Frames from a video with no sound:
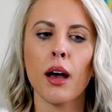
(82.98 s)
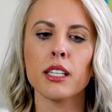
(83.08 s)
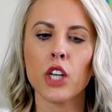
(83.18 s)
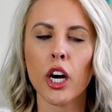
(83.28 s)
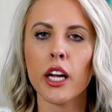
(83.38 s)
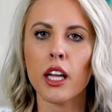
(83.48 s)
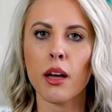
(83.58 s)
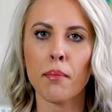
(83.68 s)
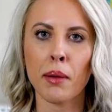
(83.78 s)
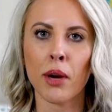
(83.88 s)

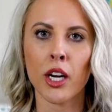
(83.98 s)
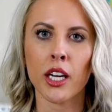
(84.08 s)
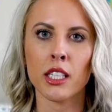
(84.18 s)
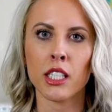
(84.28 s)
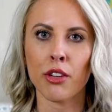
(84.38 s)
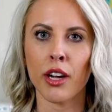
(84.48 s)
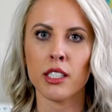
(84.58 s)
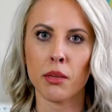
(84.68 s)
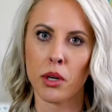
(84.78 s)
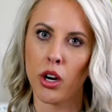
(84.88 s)
target my marketing to the right
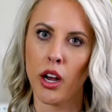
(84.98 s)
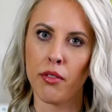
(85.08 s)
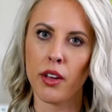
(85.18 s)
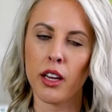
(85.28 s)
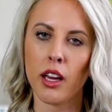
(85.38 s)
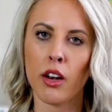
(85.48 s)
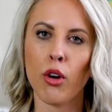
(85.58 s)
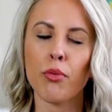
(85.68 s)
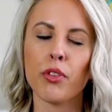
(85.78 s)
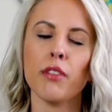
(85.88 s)
demographic and
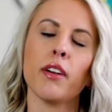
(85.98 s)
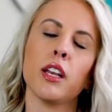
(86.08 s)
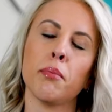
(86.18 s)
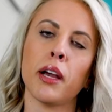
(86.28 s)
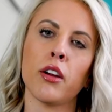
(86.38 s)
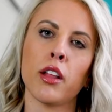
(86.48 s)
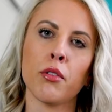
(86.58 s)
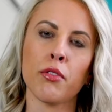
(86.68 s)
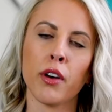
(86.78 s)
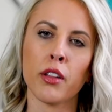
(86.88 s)
hopefully find a buyer that
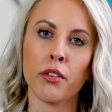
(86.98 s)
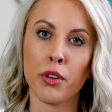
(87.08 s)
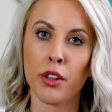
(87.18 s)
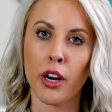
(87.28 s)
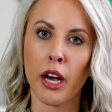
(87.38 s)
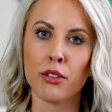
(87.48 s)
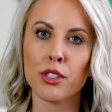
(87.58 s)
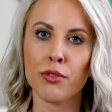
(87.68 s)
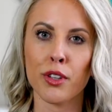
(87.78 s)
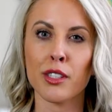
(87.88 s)
will fall in love with your
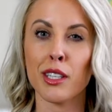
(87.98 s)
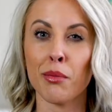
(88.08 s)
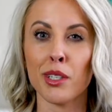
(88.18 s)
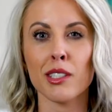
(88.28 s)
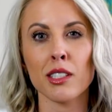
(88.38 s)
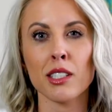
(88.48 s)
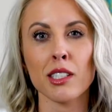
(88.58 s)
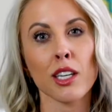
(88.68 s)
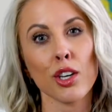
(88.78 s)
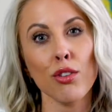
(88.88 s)
house for the same reasons
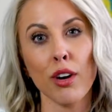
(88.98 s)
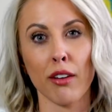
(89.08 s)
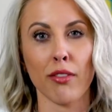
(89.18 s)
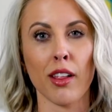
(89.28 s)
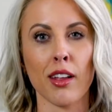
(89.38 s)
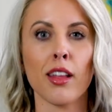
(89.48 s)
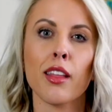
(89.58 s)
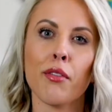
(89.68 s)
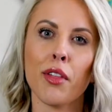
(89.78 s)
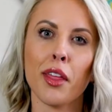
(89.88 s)
that you have fallen in
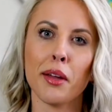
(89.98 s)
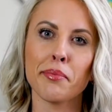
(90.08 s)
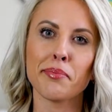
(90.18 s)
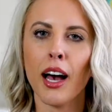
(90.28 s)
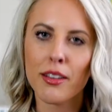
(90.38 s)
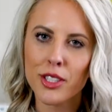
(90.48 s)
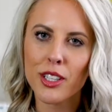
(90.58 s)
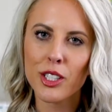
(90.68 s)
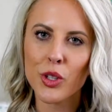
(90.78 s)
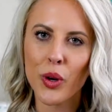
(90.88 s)
love with it. After
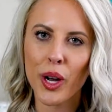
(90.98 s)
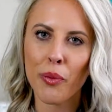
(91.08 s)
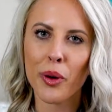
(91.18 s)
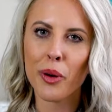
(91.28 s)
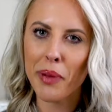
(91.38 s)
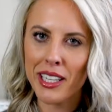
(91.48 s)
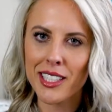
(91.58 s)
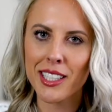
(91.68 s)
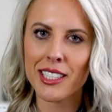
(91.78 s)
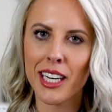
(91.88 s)
the tour, we'll go back to
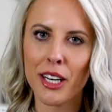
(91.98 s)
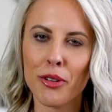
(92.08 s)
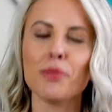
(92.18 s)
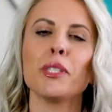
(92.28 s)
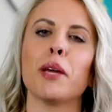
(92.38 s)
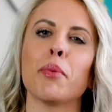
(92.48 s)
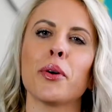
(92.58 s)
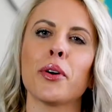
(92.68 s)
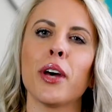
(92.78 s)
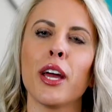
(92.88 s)
the dining room
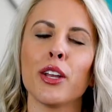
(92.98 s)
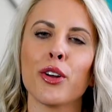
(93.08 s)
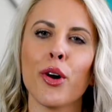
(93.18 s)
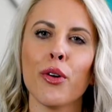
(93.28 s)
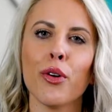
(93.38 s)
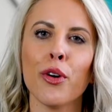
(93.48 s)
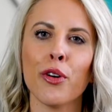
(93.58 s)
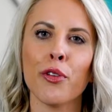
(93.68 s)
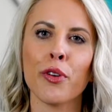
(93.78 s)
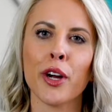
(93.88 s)
table and go
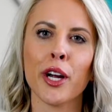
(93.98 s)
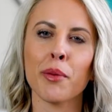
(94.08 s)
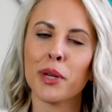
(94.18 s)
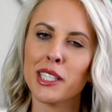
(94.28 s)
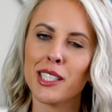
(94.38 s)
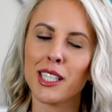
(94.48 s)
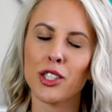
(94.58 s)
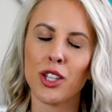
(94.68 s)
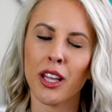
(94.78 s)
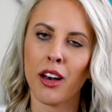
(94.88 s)
over a
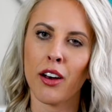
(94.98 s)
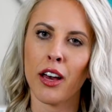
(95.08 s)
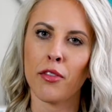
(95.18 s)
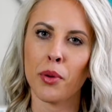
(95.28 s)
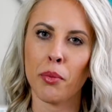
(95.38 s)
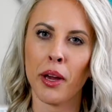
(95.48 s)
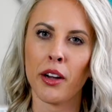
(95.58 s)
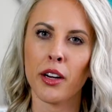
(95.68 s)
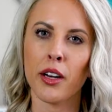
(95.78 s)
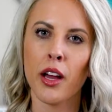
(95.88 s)
presentation that I'll have
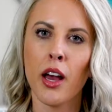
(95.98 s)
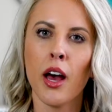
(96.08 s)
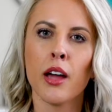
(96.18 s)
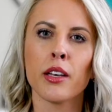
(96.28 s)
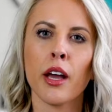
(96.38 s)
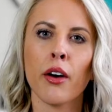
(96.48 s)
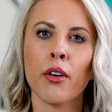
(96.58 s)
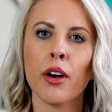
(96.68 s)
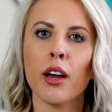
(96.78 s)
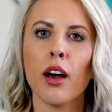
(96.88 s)
prepared.
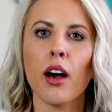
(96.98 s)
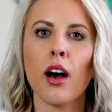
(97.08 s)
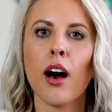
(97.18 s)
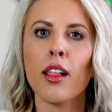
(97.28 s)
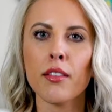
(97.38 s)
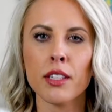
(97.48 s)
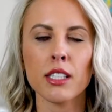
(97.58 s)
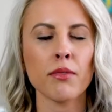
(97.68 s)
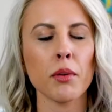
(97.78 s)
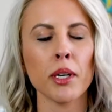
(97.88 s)
Now, all of this
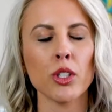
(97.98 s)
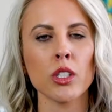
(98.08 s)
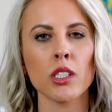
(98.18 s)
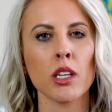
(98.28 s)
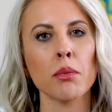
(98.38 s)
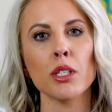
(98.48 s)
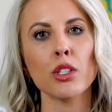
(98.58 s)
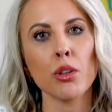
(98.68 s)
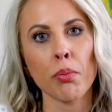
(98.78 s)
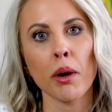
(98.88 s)
information is going to be
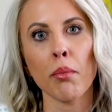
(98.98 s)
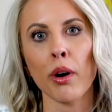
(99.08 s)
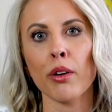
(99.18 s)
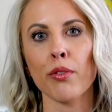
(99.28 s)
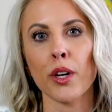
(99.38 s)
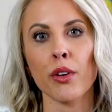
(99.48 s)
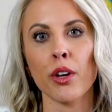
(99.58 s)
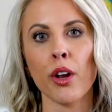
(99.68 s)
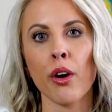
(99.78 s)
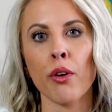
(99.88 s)
super important for you to
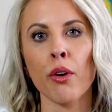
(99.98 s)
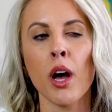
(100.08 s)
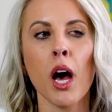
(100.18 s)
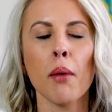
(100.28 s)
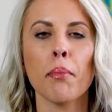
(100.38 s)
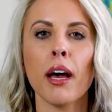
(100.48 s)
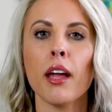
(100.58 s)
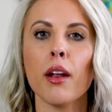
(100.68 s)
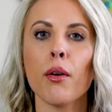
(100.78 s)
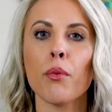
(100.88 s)
know, but
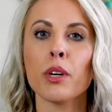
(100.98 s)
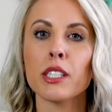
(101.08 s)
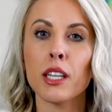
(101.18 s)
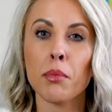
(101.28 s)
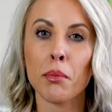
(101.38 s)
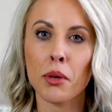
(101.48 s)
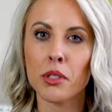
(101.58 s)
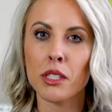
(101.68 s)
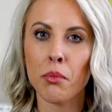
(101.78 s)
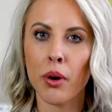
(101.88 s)
what's going to be
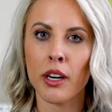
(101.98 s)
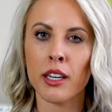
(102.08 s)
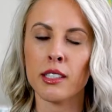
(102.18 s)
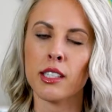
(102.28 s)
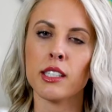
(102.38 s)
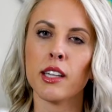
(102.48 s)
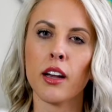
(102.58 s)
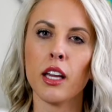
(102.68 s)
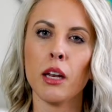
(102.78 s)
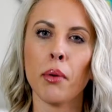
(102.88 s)
most important is us
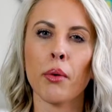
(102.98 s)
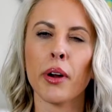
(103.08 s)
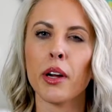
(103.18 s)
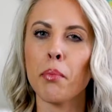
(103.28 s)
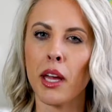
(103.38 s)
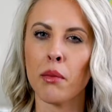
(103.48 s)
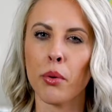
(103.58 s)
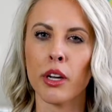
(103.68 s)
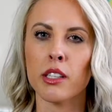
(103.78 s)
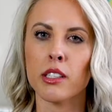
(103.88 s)
talking about where your pain
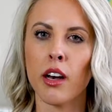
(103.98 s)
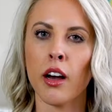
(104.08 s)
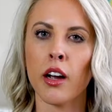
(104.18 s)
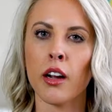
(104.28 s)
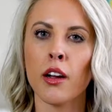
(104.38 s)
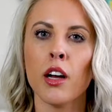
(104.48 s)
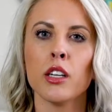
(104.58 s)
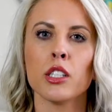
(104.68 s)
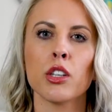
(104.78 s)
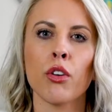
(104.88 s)
points are.
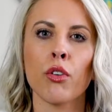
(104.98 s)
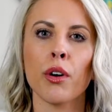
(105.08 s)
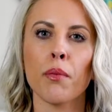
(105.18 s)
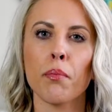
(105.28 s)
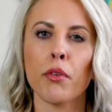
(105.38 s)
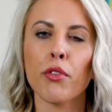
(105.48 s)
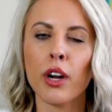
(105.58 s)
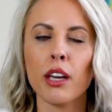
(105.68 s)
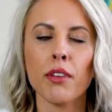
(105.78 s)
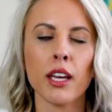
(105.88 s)
So before
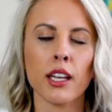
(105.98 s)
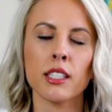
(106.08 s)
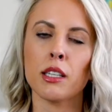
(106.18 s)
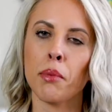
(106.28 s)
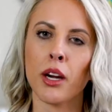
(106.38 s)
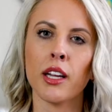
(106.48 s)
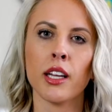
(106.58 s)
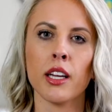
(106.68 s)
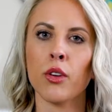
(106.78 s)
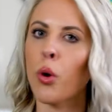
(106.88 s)
I even get into
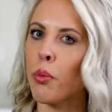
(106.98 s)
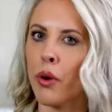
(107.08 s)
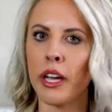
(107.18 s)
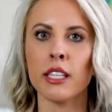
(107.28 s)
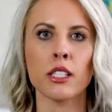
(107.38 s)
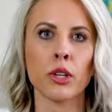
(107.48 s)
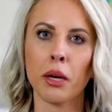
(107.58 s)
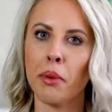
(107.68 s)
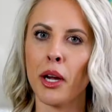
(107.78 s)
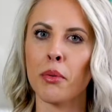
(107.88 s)
marketing or price or
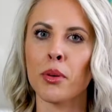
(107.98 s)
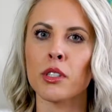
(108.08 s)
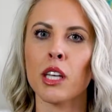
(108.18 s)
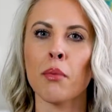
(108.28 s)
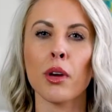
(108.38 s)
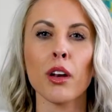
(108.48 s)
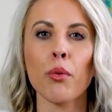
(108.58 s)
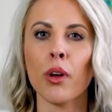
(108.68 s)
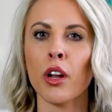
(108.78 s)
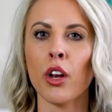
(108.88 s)
comparables, I'm going to
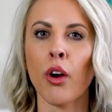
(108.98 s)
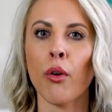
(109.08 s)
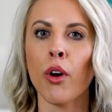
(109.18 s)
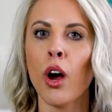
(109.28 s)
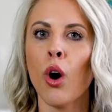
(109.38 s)
want to know,